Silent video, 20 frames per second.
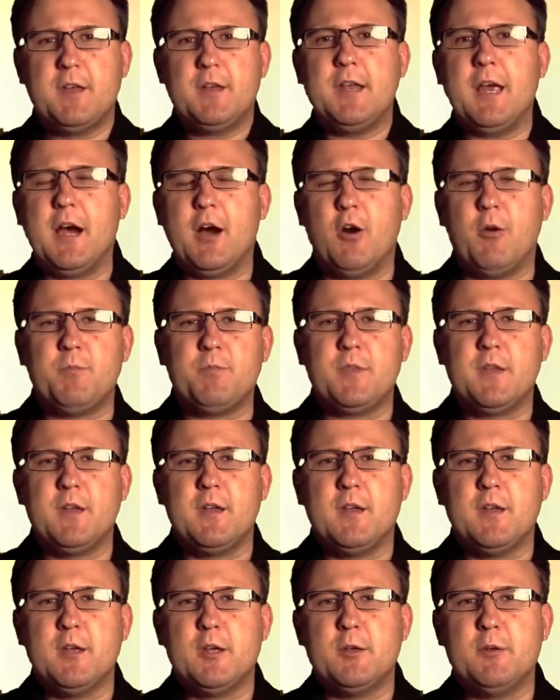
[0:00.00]
Now,
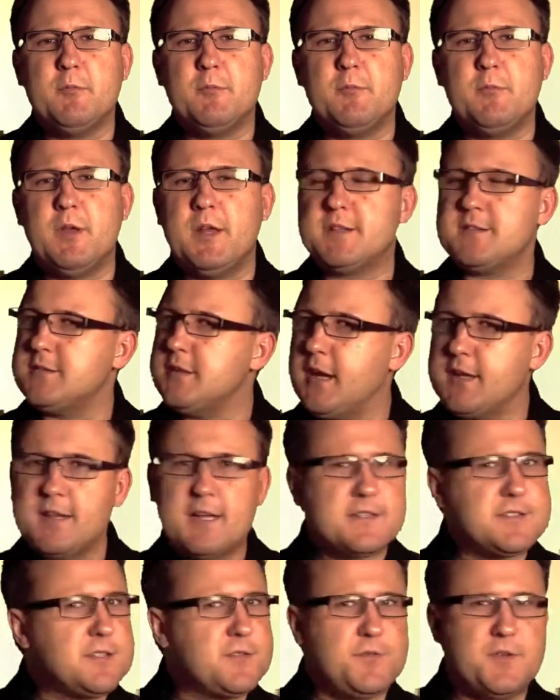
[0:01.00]
it's not
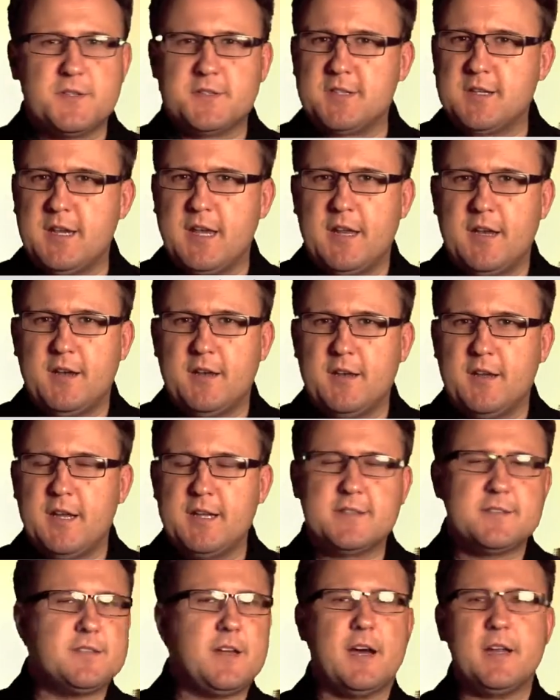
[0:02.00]
that sophisticated.
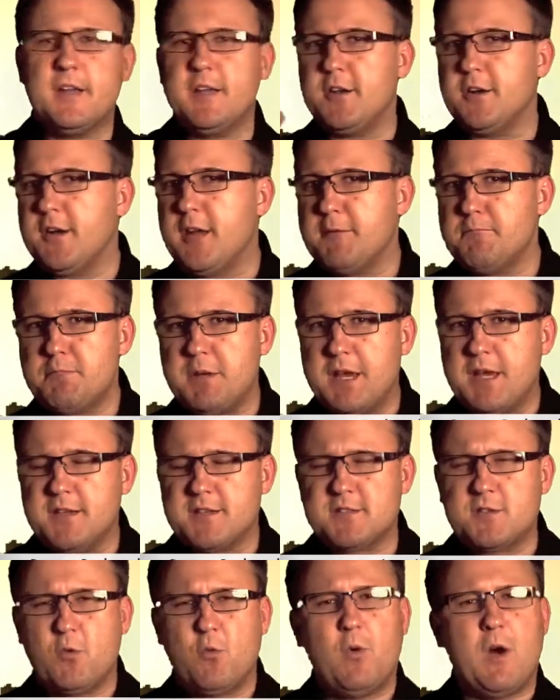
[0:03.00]
It's not
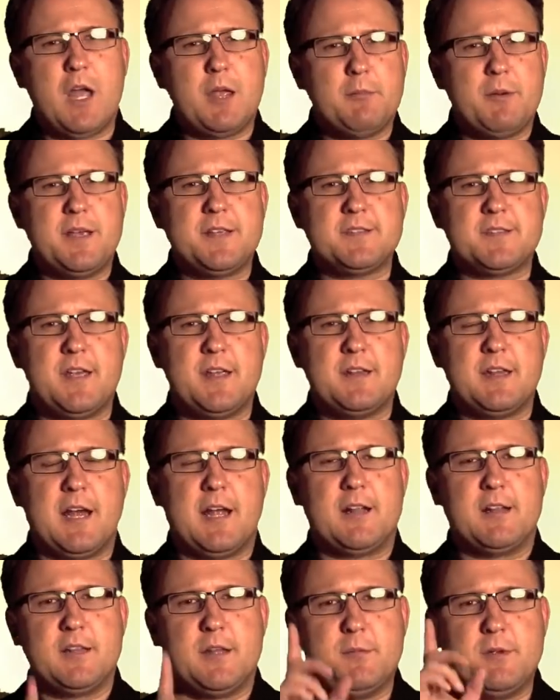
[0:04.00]
internet-based. Why am I saying
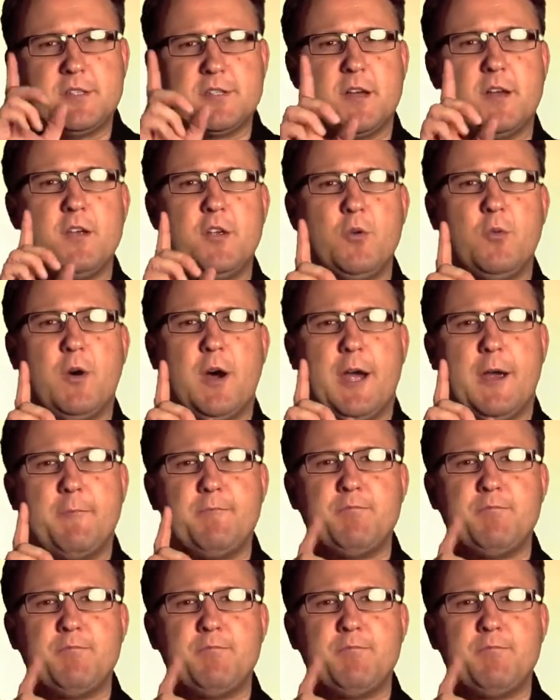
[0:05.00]
that? Let me tell you why.